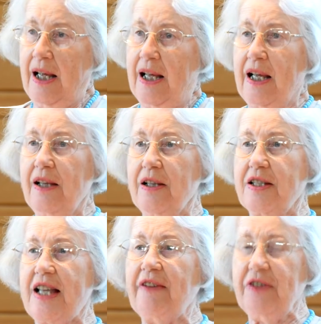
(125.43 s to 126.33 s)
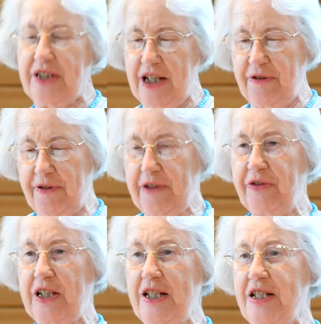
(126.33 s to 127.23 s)
In the
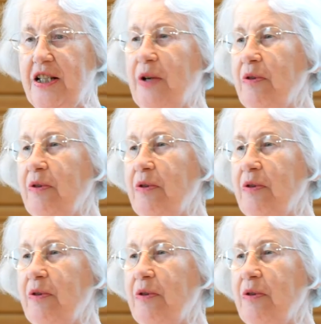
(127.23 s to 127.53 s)
1750s, there